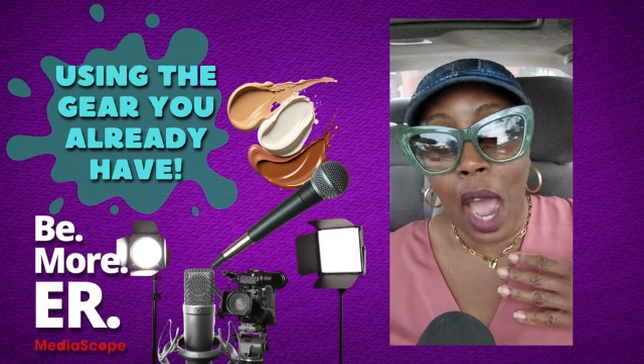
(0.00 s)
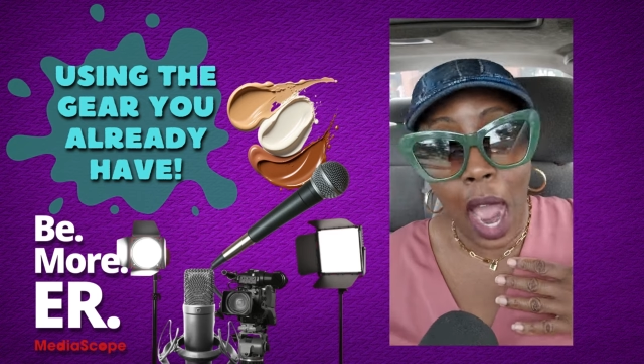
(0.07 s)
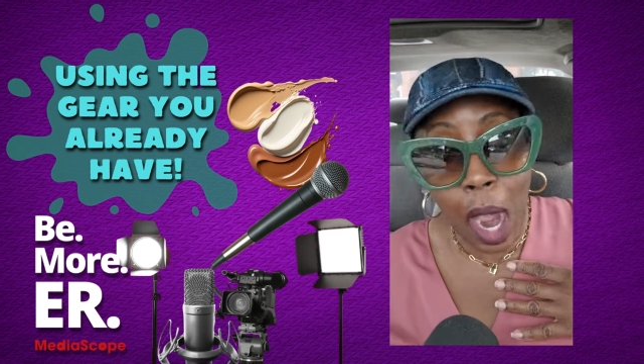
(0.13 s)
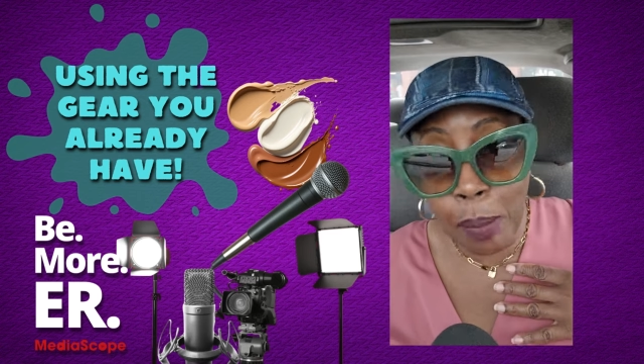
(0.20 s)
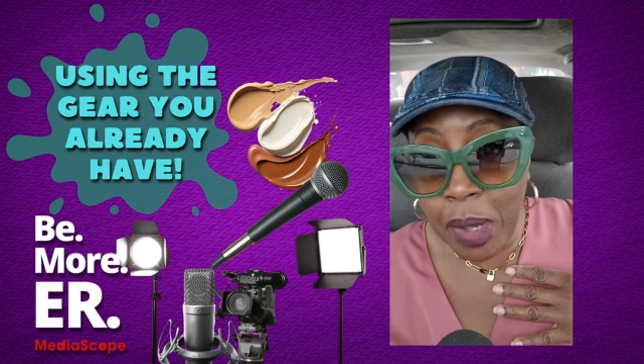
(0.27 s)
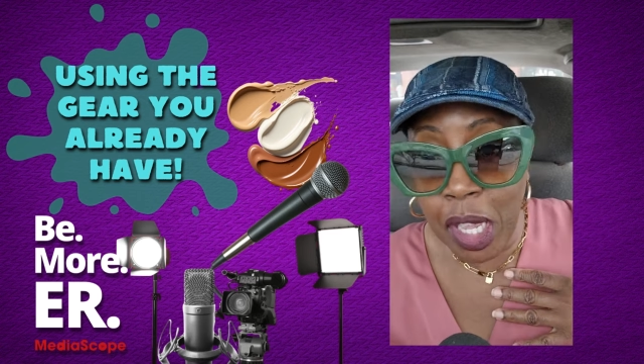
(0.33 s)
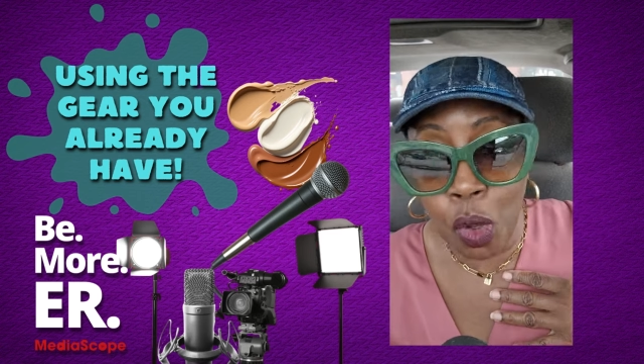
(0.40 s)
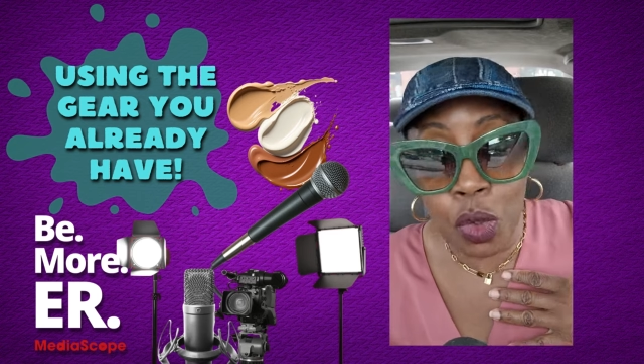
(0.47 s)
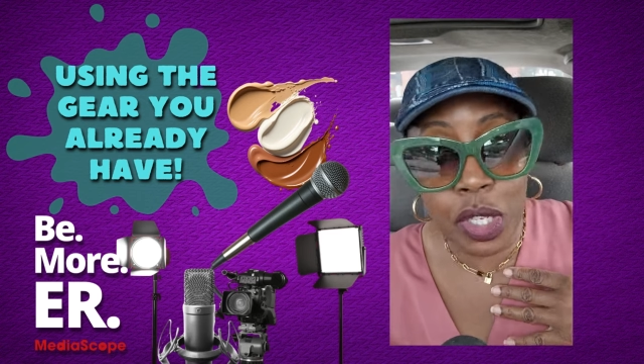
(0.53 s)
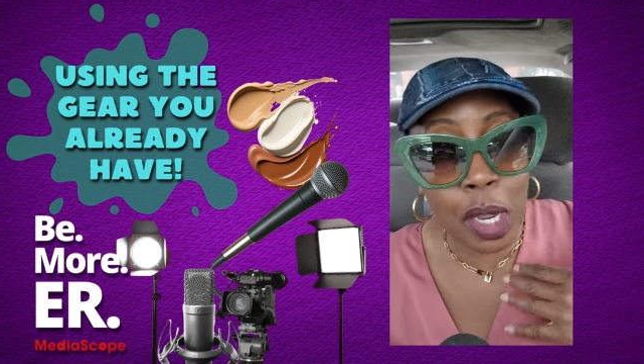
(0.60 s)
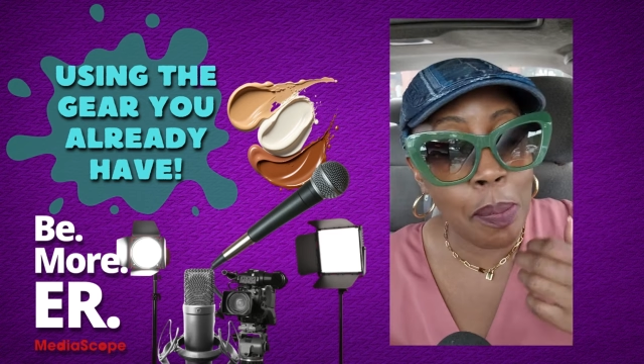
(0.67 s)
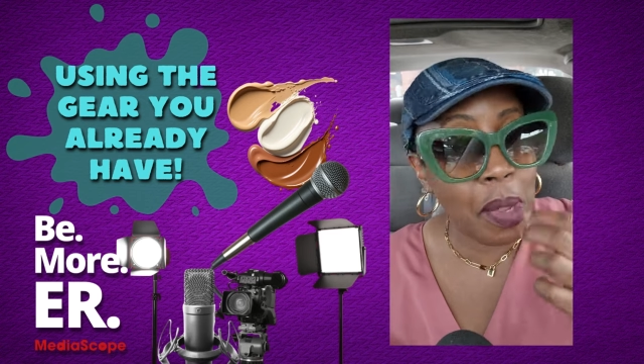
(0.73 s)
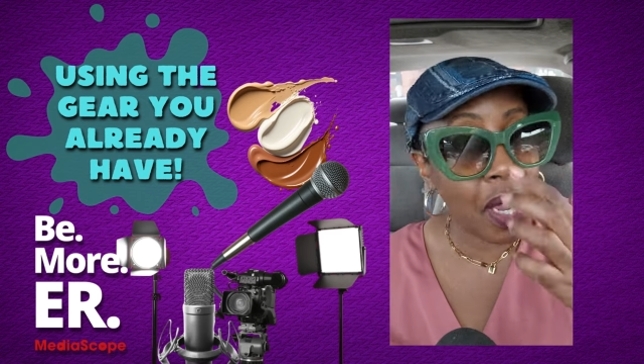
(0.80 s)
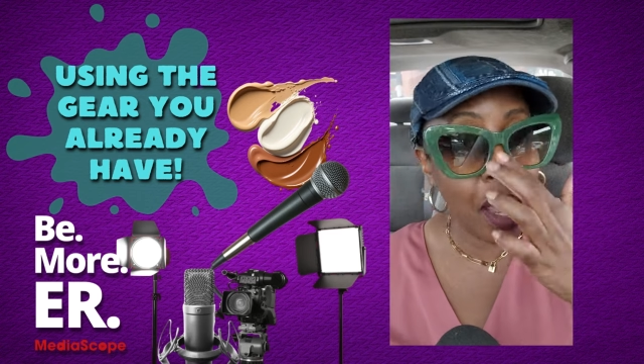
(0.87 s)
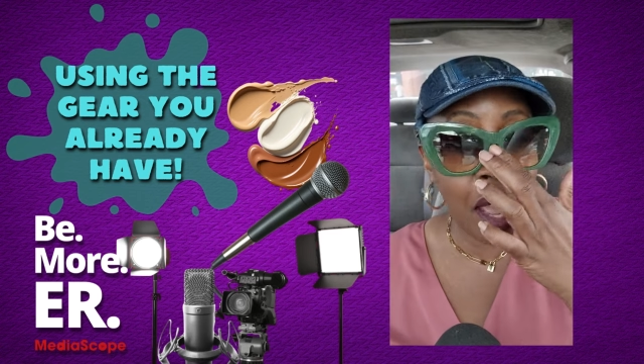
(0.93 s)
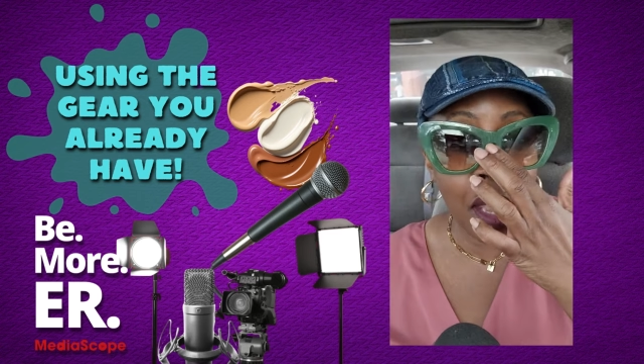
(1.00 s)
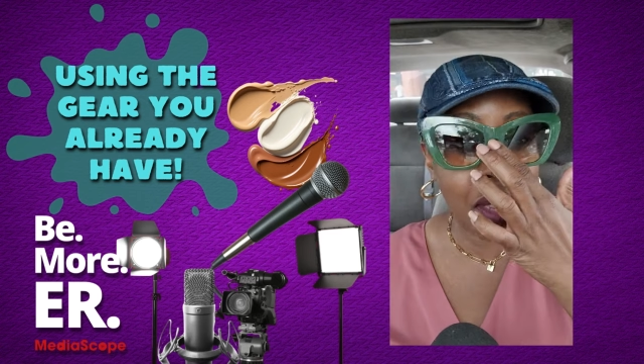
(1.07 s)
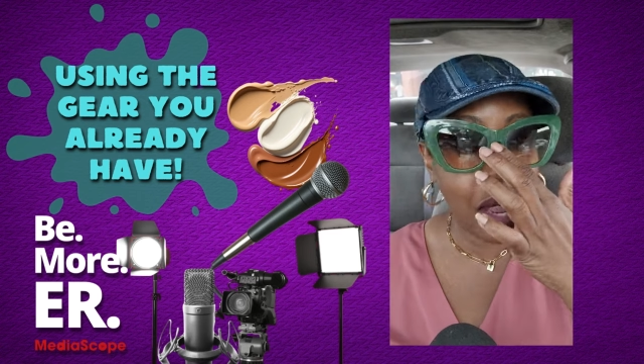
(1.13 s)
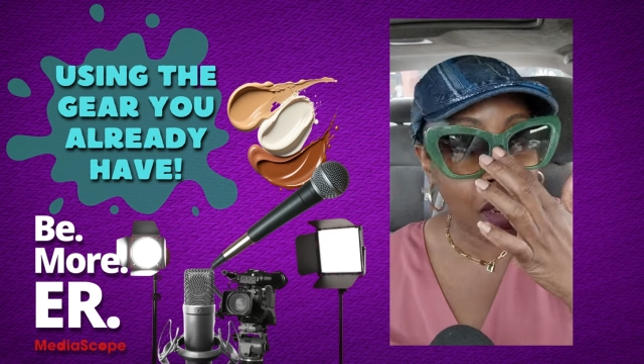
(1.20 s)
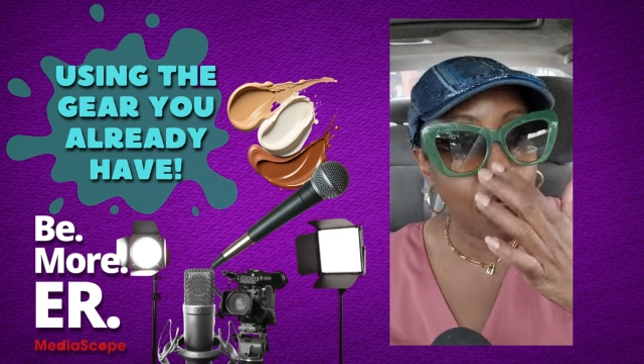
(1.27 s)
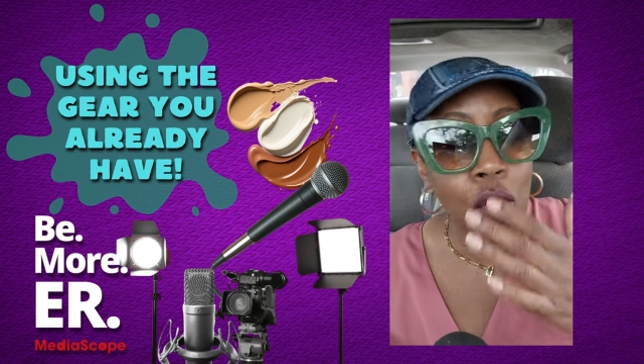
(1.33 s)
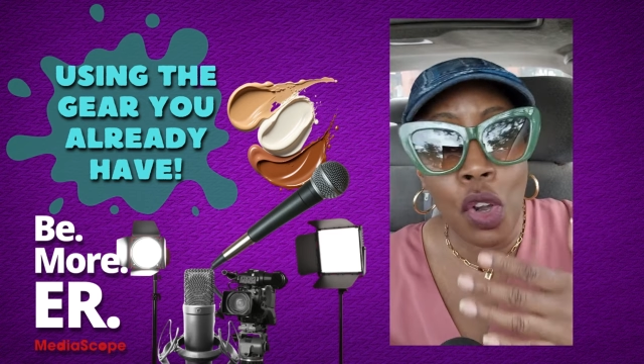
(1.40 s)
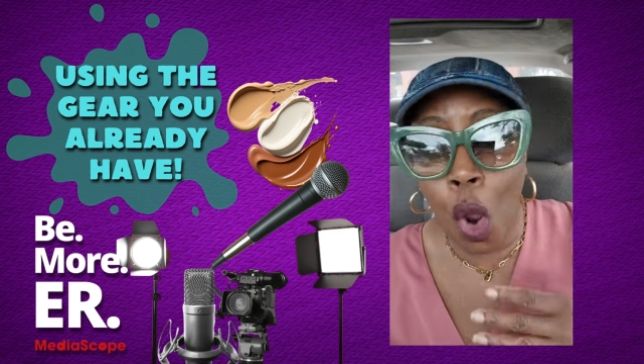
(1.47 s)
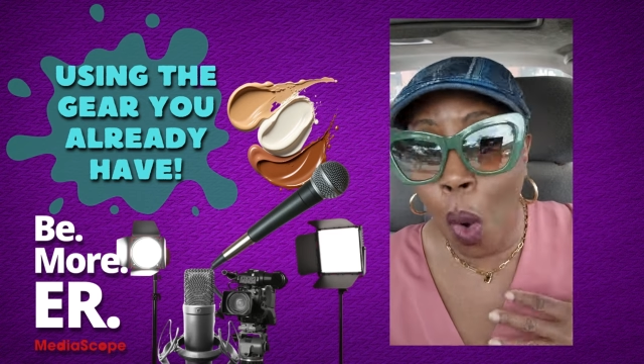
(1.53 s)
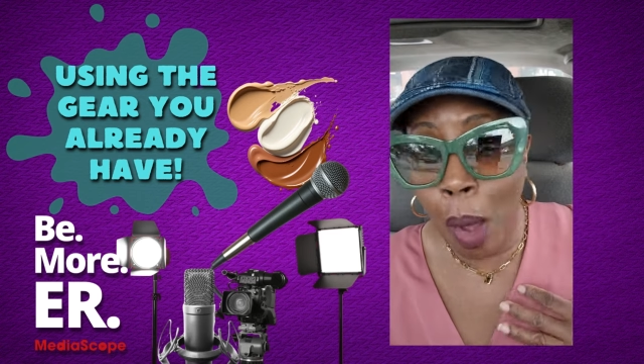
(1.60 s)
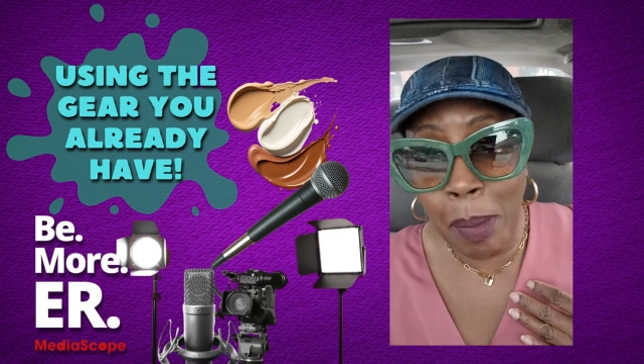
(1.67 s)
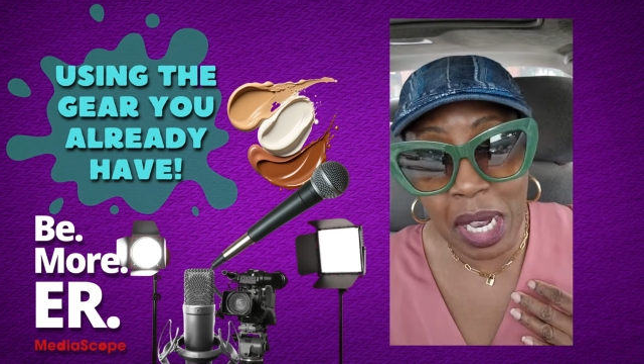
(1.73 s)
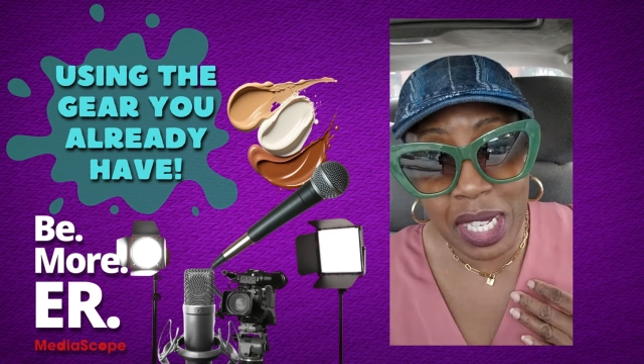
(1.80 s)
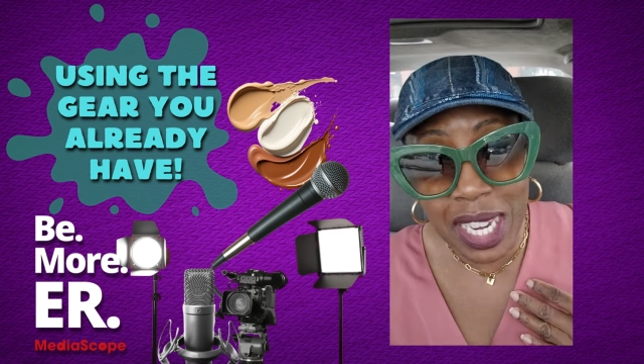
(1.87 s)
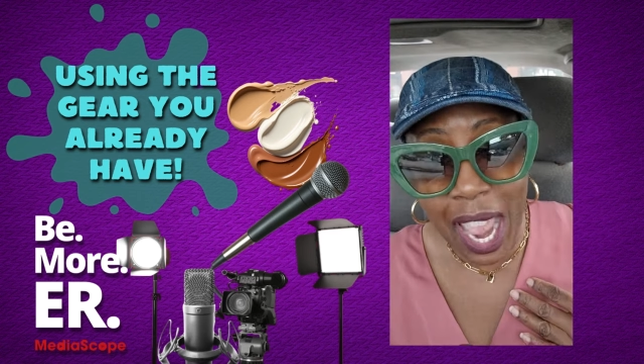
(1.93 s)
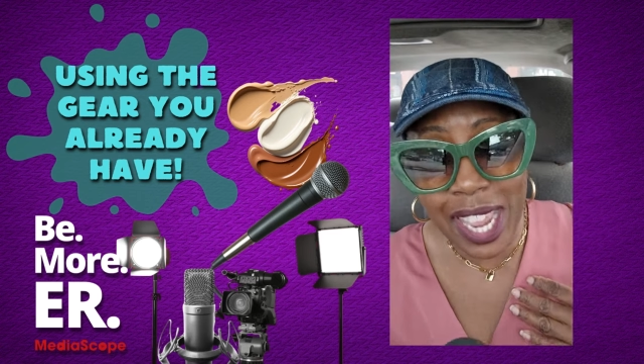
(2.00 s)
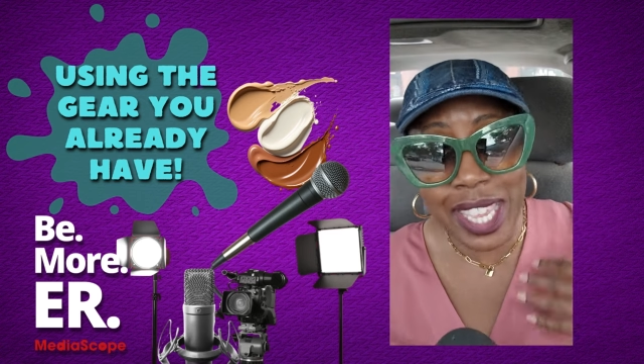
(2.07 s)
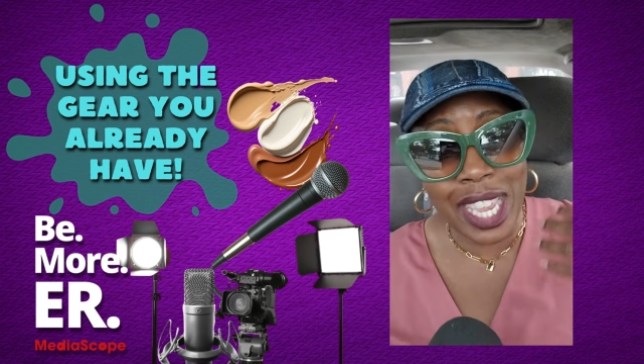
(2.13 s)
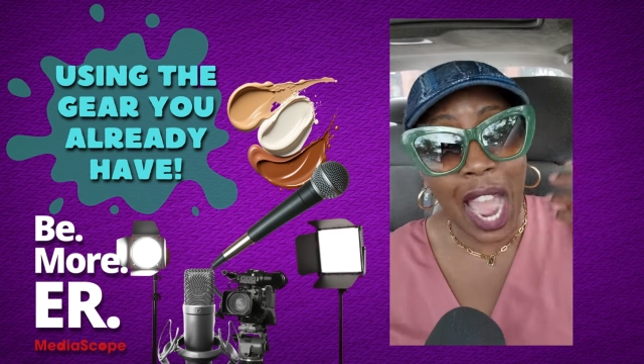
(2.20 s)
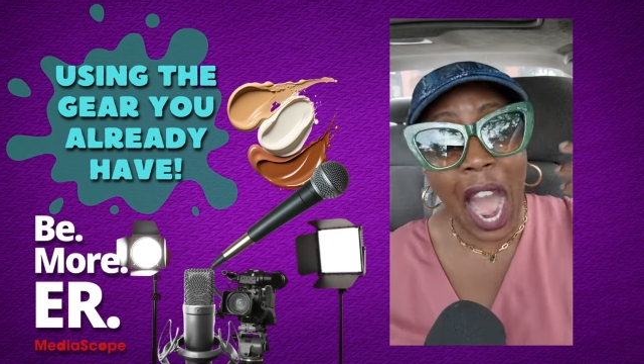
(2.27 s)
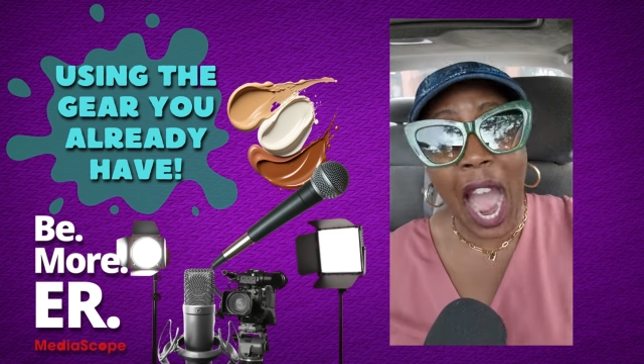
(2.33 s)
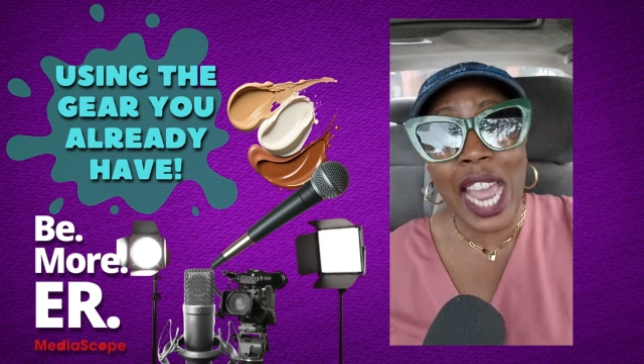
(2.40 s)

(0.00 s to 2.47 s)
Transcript: I'm guilty because, you know, I'm a techie.